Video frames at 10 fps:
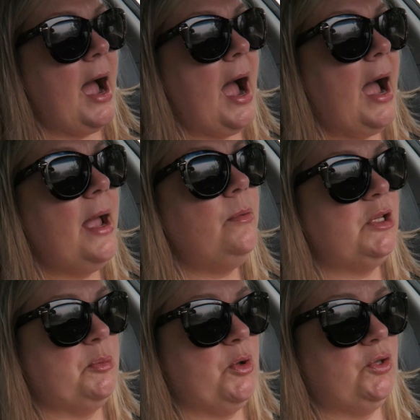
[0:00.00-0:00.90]
I
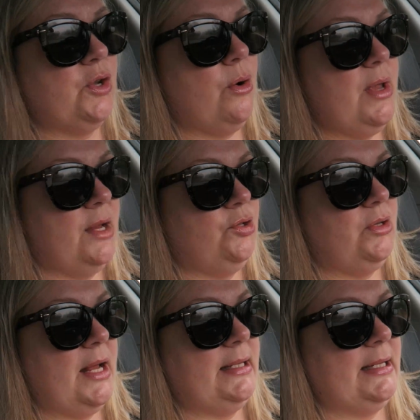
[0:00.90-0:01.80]
was supposed to go
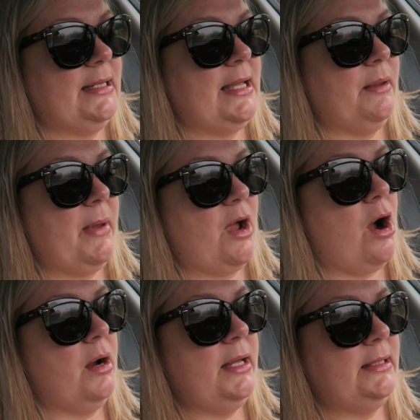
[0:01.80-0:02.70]
yesterday to take my
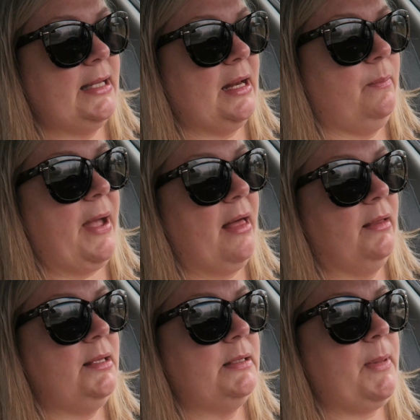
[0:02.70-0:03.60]
car in to get it
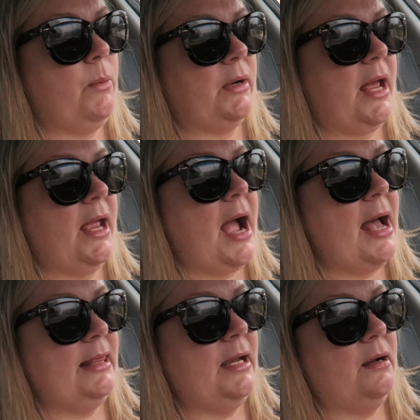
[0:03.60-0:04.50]
balanced, but when I
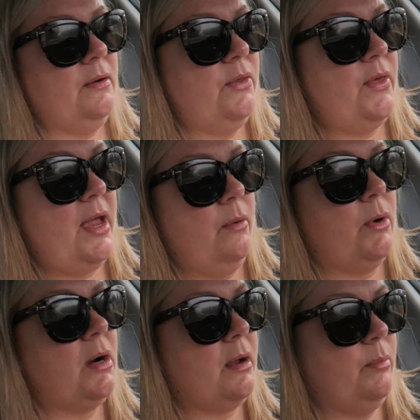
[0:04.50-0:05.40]
got there, they
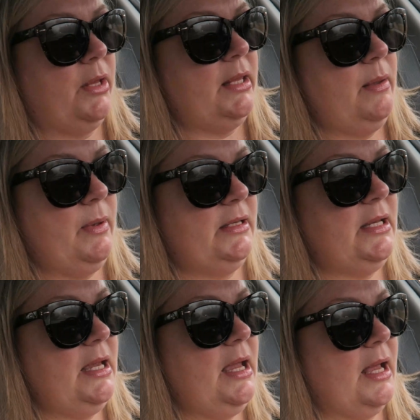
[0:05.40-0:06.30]
were completely
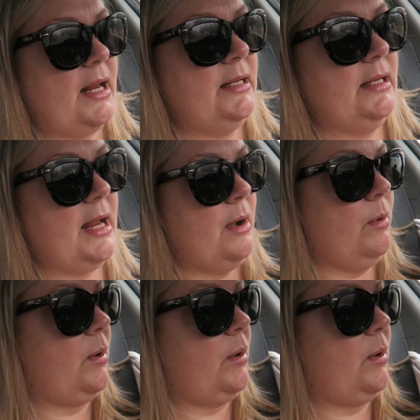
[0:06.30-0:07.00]
busy and I did not